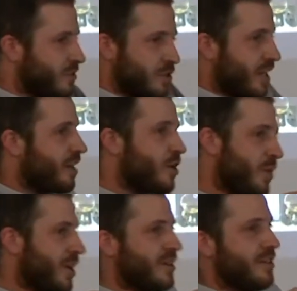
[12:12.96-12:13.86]
you get a
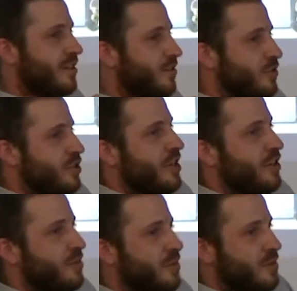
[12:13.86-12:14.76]
completely different
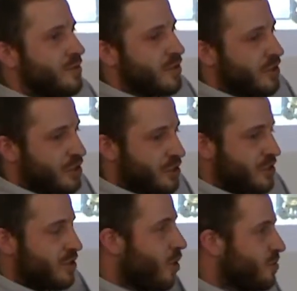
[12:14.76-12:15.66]
shape. So it's
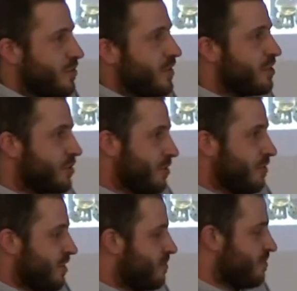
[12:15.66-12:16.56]
just observation
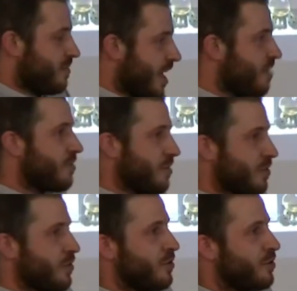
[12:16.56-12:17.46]
of everything
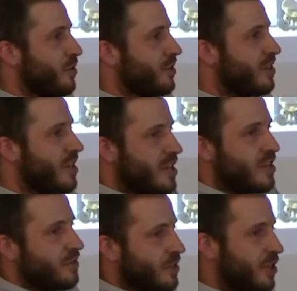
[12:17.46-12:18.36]
that you're doing,
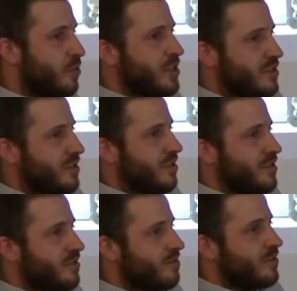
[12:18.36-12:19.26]
even the kind of bits that
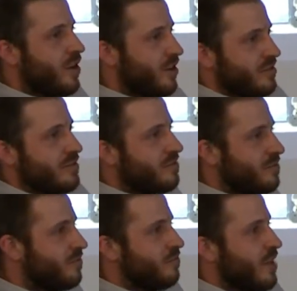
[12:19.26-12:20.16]
aren't
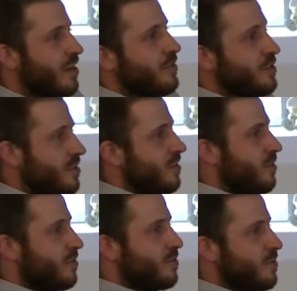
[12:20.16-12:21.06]
relevant to
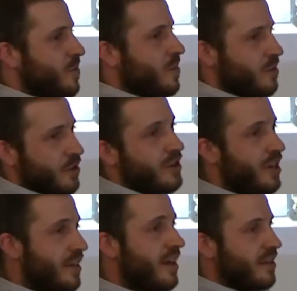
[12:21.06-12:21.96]
the, you know,
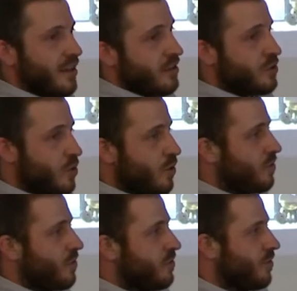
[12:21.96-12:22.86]
like that, like the swarf
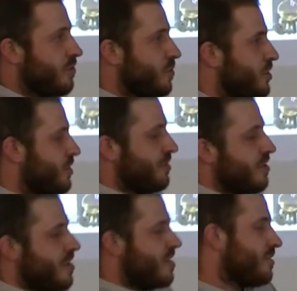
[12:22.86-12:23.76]
off the machine.
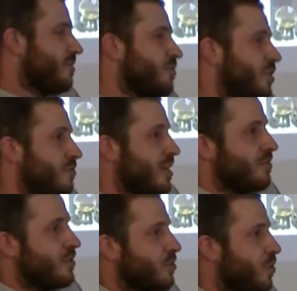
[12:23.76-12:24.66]
It's not really
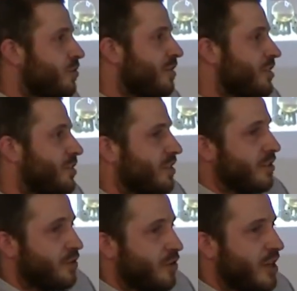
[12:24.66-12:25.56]
relevant to what you're actually
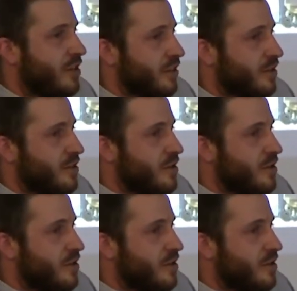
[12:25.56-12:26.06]
kind of creating,